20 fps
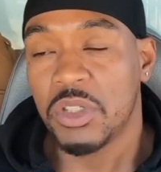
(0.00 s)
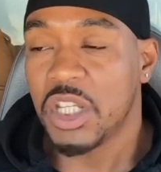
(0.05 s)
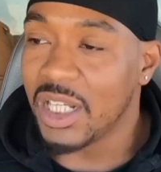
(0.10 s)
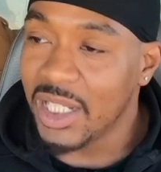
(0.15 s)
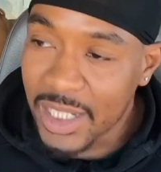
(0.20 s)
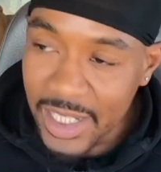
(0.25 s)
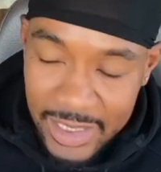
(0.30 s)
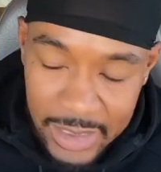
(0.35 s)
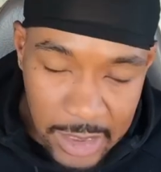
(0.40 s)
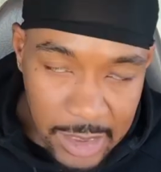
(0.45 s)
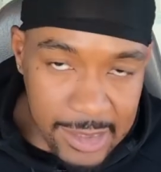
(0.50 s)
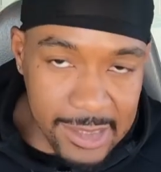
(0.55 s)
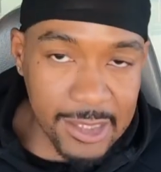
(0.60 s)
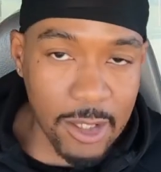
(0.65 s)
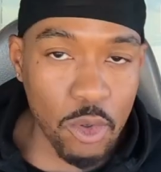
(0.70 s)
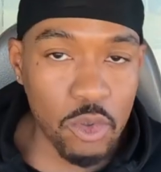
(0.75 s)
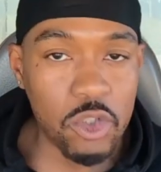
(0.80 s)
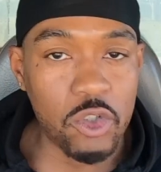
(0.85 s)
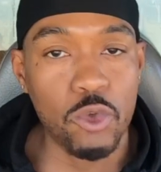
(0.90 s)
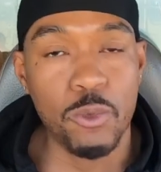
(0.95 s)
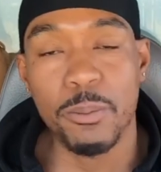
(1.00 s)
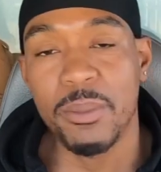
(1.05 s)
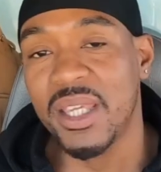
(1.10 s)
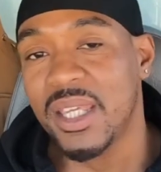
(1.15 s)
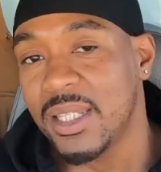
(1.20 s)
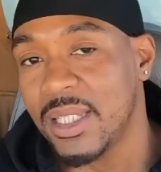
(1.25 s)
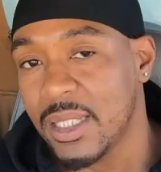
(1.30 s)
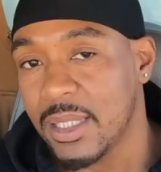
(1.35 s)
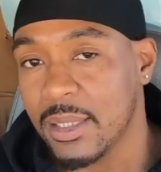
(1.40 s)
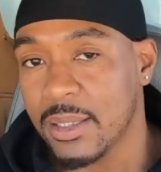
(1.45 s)
Delete the social
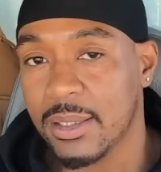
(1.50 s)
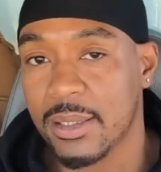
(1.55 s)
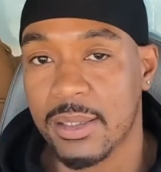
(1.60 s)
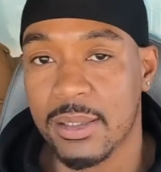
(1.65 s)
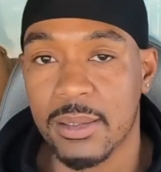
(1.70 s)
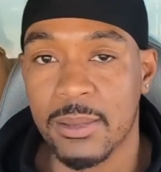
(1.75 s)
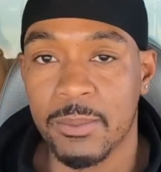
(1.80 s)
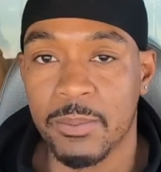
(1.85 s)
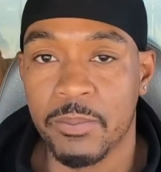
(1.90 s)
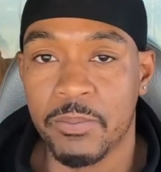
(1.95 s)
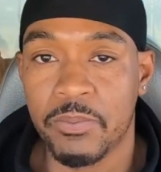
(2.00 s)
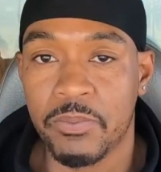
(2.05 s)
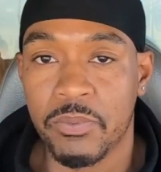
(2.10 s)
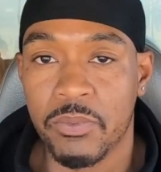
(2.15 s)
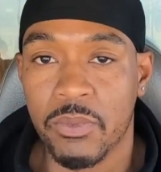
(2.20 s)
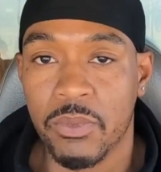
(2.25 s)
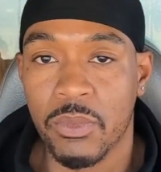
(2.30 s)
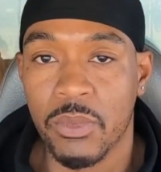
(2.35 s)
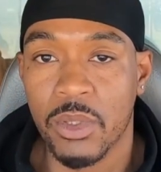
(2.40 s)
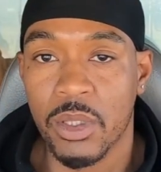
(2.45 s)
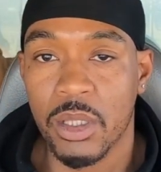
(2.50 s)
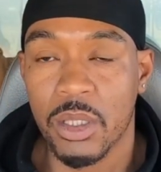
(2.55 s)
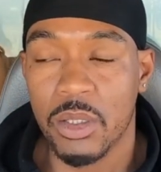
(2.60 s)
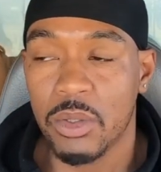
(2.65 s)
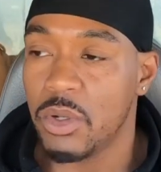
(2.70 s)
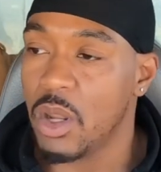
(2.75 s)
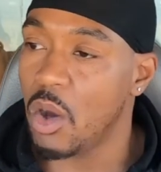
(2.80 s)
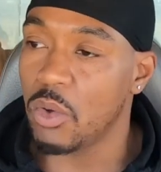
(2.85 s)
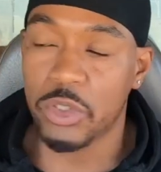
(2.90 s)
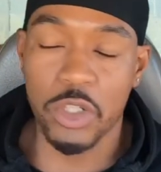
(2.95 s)
medias.
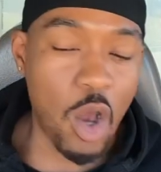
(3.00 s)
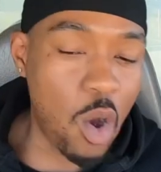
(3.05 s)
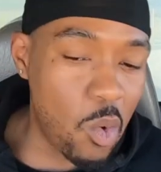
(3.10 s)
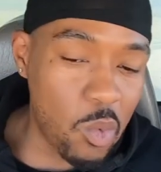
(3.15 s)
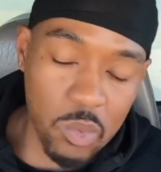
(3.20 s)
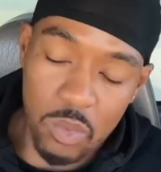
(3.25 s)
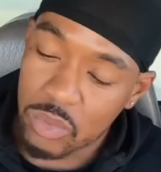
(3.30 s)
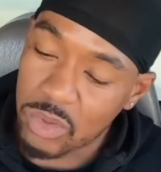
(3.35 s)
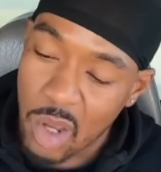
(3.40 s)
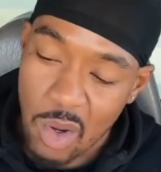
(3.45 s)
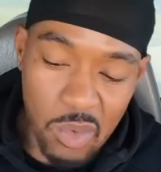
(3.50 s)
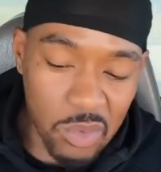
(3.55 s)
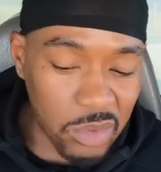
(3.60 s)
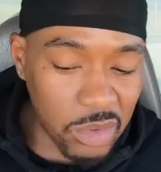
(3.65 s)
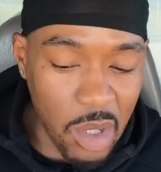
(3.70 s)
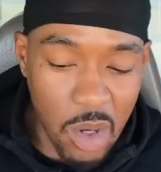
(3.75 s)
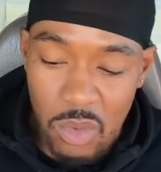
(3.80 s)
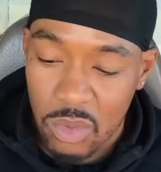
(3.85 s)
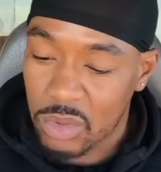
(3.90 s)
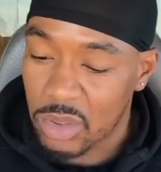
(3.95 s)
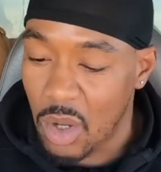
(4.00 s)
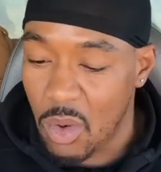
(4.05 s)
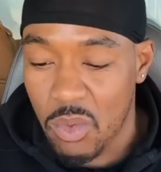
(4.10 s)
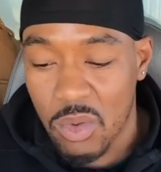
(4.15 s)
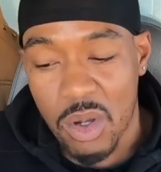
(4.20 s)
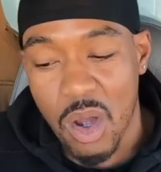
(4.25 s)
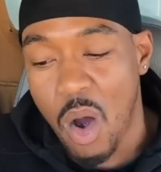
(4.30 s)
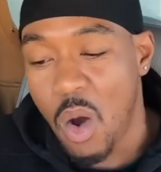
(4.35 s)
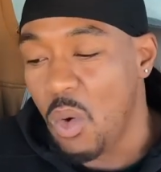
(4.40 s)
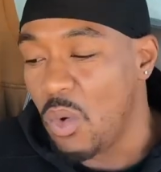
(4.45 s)
You know, don't don't don't
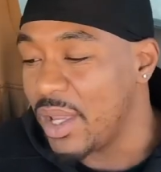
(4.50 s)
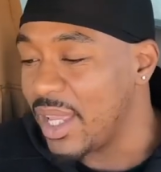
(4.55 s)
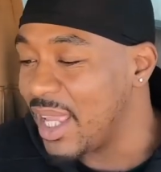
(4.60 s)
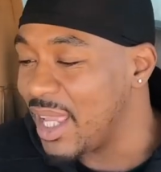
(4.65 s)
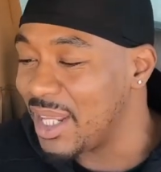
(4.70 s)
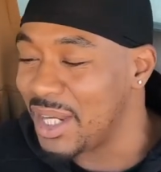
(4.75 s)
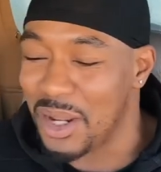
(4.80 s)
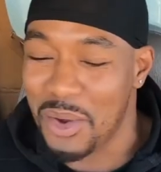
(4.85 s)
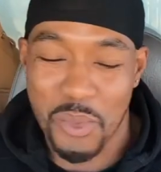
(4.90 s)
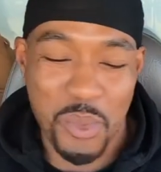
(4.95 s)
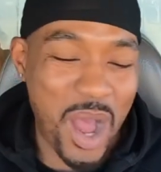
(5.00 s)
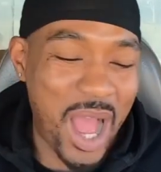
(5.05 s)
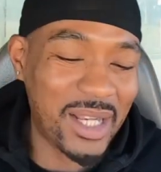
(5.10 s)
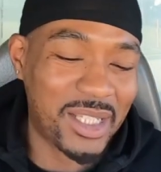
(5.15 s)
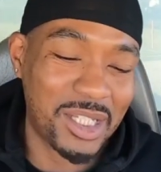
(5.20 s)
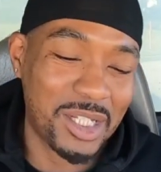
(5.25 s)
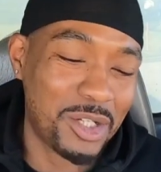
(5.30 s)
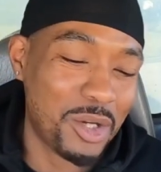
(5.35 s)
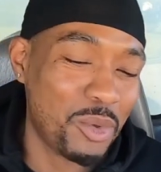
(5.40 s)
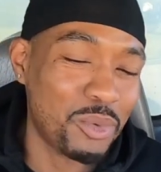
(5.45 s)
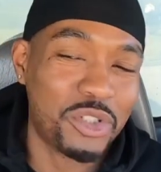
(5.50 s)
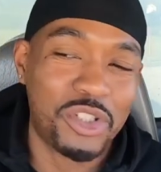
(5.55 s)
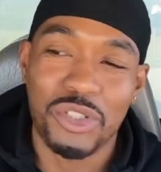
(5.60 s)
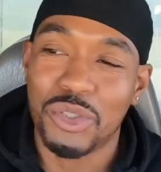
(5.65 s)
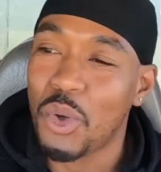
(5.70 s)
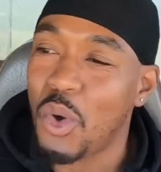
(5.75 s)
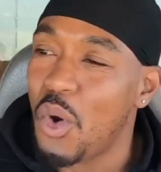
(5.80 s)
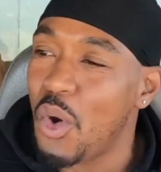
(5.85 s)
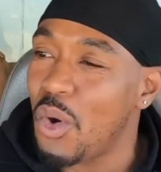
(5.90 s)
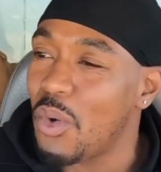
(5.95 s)
don't go in and watching those
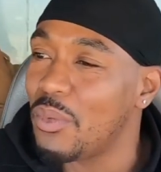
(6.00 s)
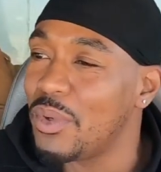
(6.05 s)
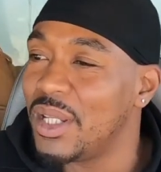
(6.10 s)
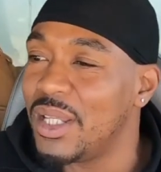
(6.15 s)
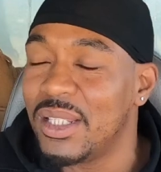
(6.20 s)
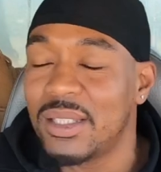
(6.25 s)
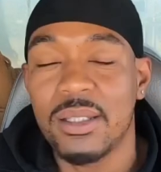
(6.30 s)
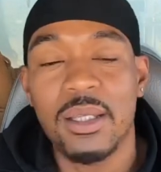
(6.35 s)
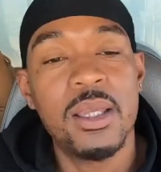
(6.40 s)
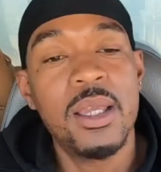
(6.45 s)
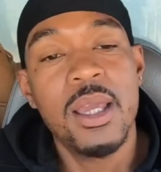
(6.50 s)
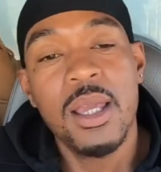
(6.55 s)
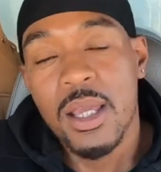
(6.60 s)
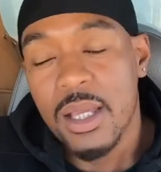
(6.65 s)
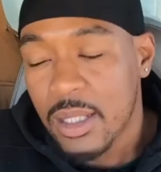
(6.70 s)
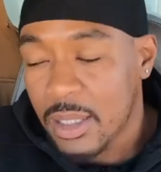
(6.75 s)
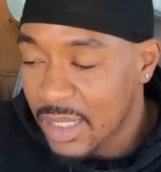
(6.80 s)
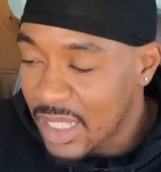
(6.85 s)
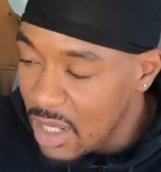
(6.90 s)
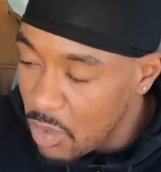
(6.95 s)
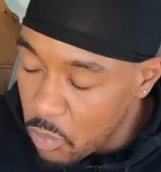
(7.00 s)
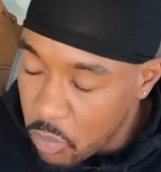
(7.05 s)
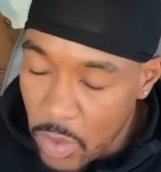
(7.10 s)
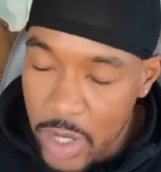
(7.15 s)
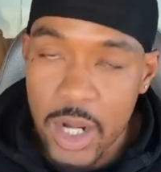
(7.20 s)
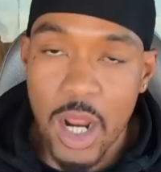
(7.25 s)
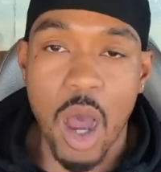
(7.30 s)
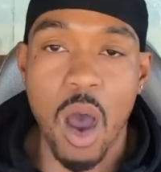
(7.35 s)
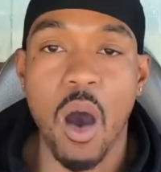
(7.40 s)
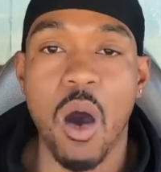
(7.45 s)
stories. Get
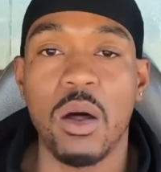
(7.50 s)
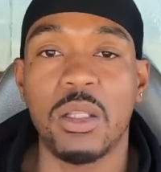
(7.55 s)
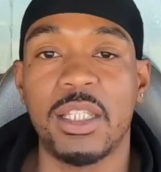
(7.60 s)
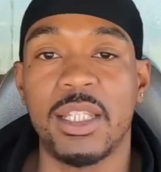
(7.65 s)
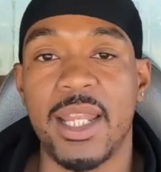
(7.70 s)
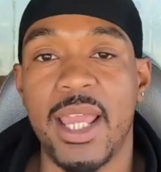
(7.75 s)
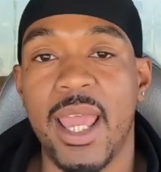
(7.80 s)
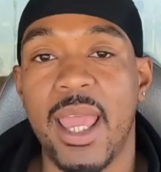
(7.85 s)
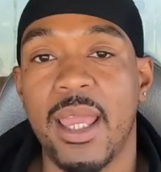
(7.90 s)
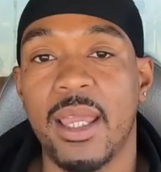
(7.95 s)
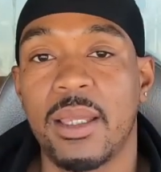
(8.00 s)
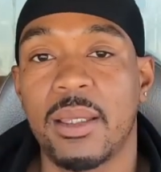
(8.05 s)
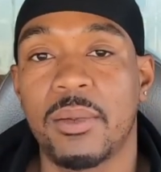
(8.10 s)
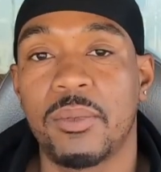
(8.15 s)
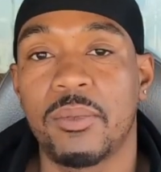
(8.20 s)
rid of all of that.